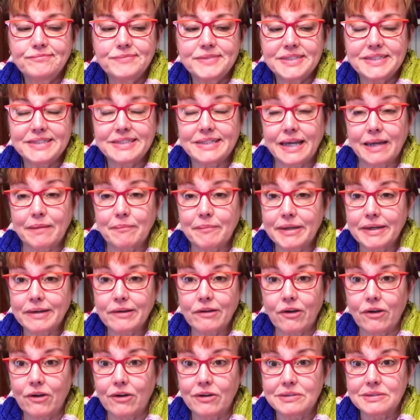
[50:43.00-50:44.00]
segment
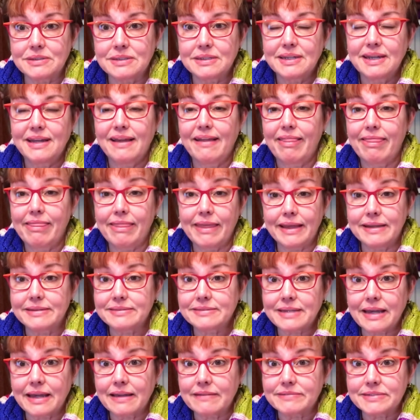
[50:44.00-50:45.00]
called
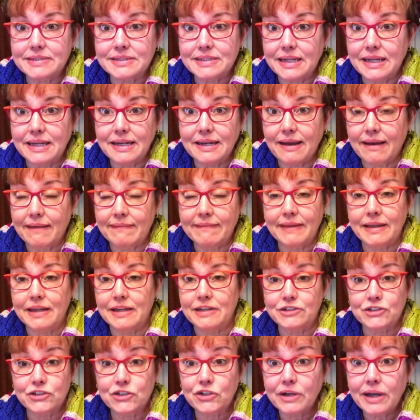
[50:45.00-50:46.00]
Things I Have Seen on the
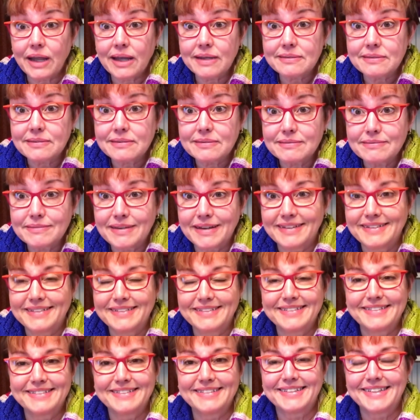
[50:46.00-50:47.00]
Internet,
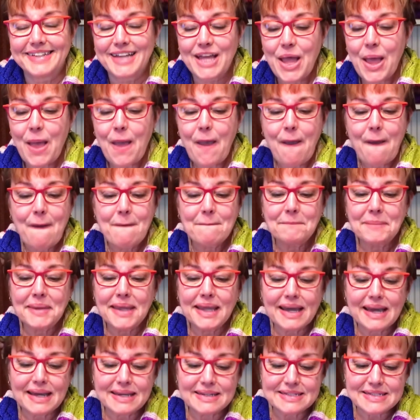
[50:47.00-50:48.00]

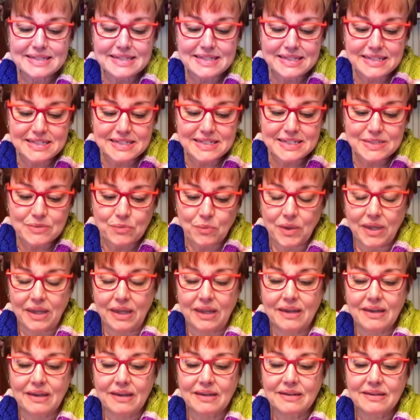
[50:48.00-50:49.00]
because this
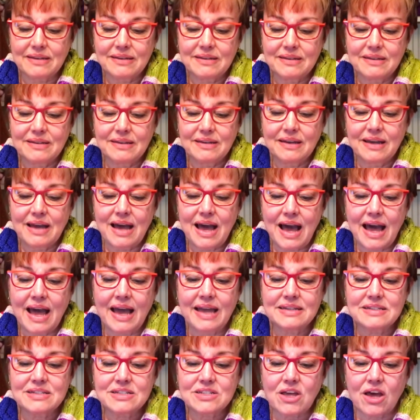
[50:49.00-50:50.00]
week
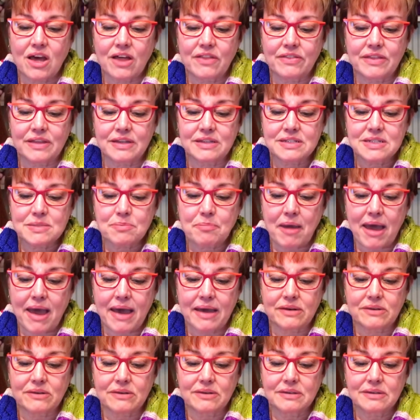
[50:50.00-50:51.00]
I saw this
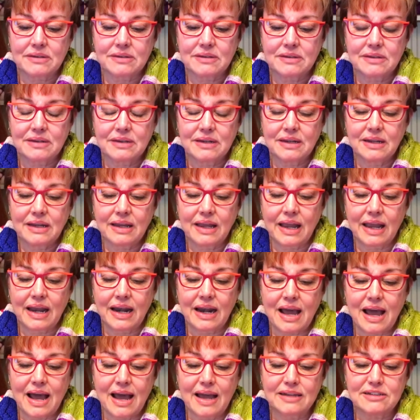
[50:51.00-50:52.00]
pattern
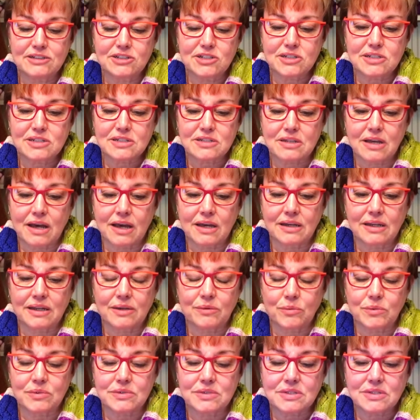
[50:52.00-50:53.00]
and I just thought
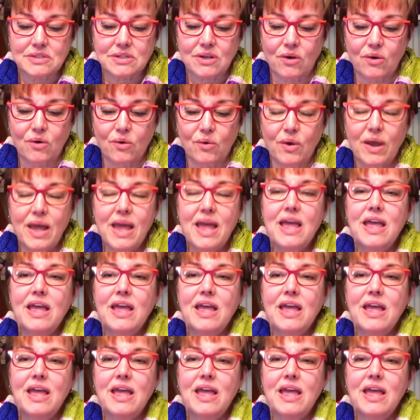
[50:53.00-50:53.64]
it was so...